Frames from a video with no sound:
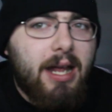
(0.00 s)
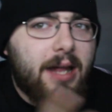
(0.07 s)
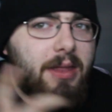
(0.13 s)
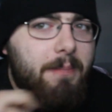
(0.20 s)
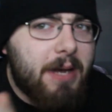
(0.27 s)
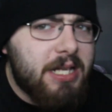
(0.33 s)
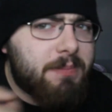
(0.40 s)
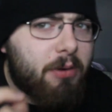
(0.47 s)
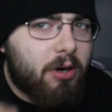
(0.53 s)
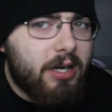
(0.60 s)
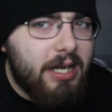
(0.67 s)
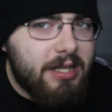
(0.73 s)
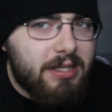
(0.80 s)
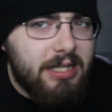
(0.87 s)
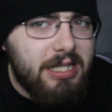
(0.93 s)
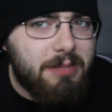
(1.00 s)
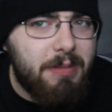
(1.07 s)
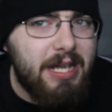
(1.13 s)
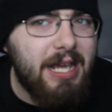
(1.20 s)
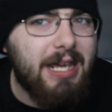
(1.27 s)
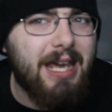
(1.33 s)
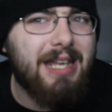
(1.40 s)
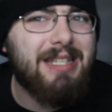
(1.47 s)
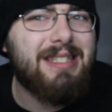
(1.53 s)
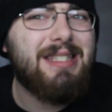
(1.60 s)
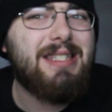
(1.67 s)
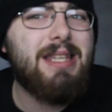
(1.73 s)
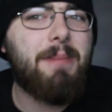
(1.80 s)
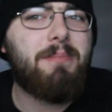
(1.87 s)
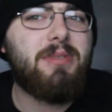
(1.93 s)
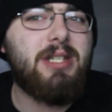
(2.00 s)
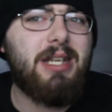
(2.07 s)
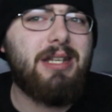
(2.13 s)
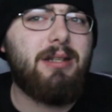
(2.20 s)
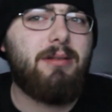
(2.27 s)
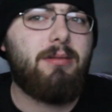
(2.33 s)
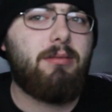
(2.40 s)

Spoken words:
And the best part is, he's being accepted